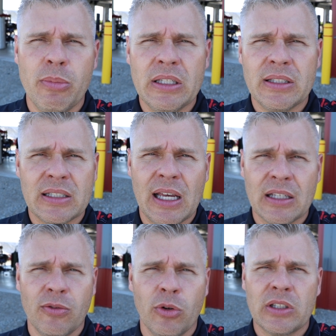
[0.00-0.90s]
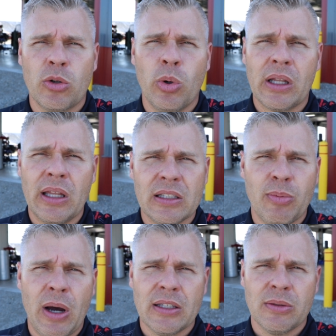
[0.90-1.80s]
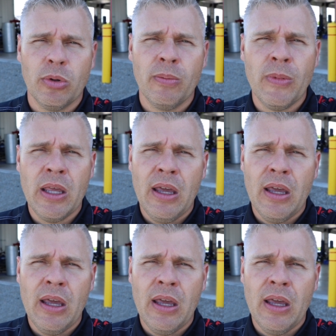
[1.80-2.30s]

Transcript: to be successful as quickly as possible.